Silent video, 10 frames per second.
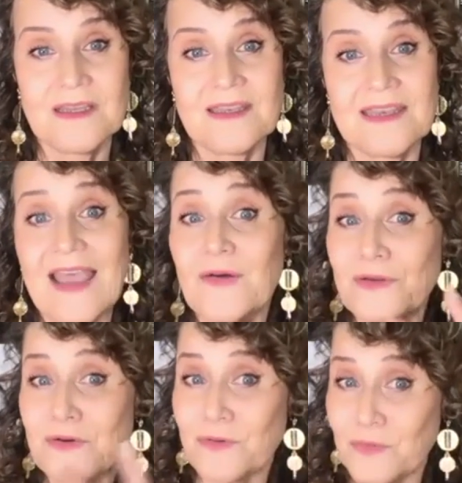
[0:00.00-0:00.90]
Now
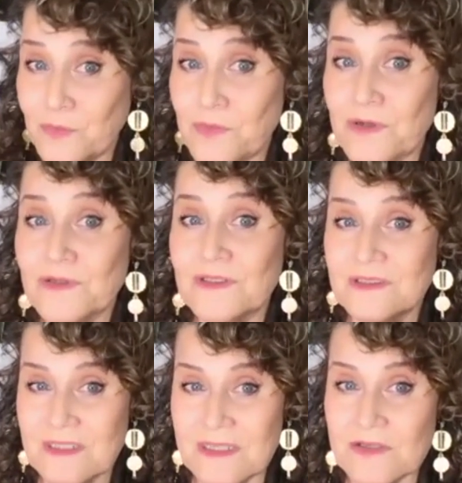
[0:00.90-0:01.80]
your whole
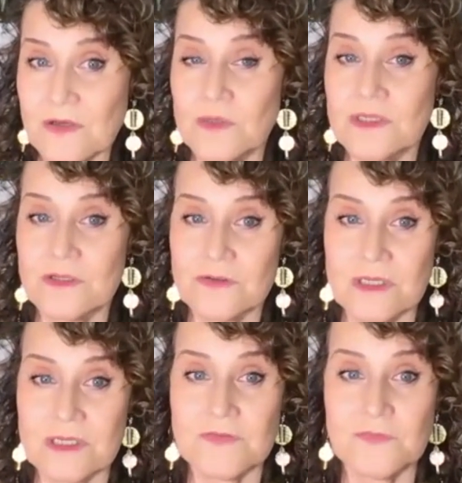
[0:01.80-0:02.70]
world is going to
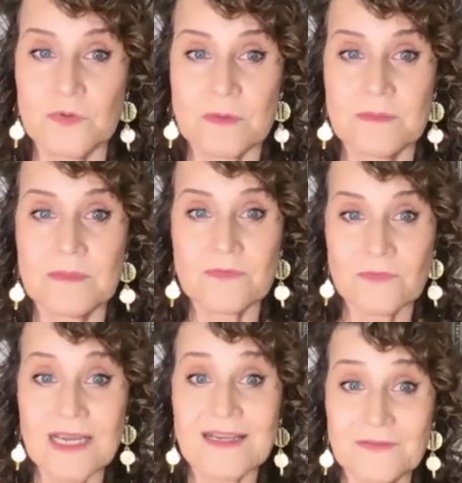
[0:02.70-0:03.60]
transform
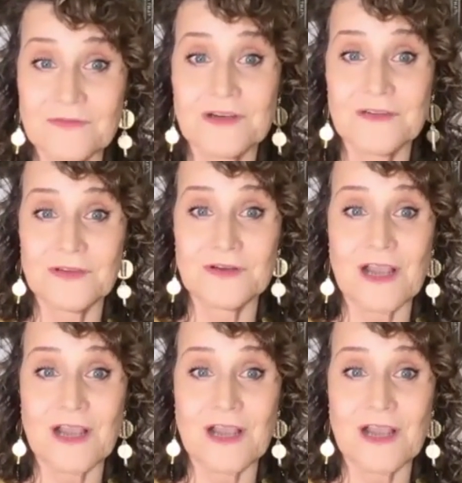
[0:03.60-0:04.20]
right in front of your